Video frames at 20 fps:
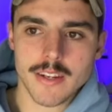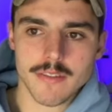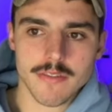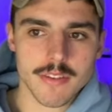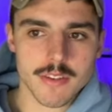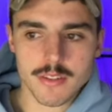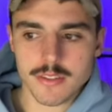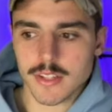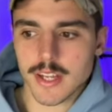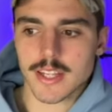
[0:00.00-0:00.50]
it
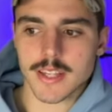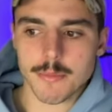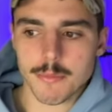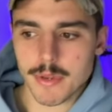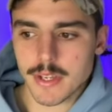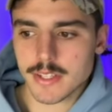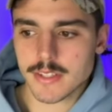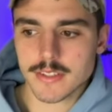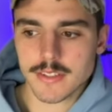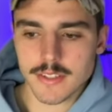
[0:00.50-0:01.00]
feels like the
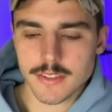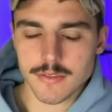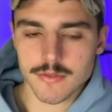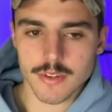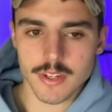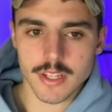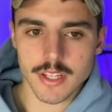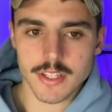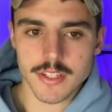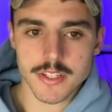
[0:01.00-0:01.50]
Pistons
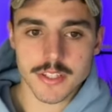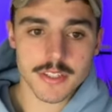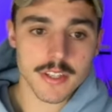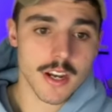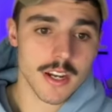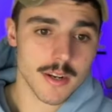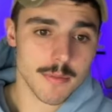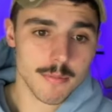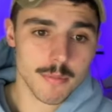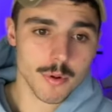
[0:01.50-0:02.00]
really just
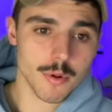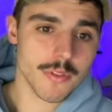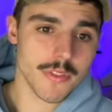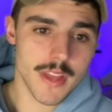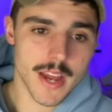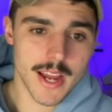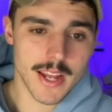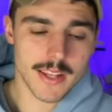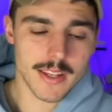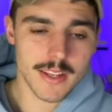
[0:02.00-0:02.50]
kind of put
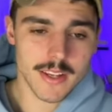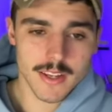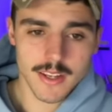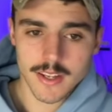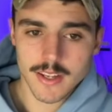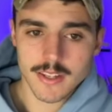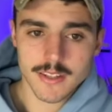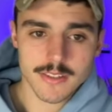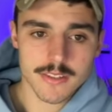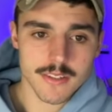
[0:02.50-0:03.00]
that
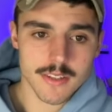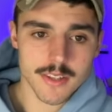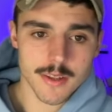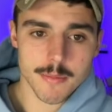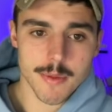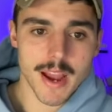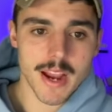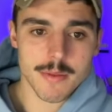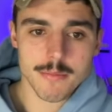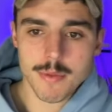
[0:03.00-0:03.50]
to the
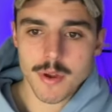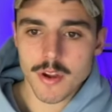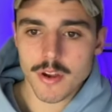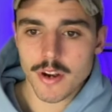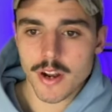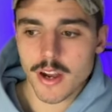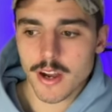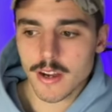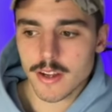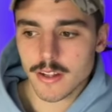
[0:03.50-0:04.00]
back
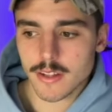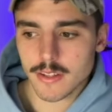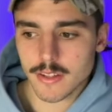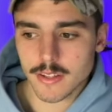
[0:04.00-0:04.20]
burner,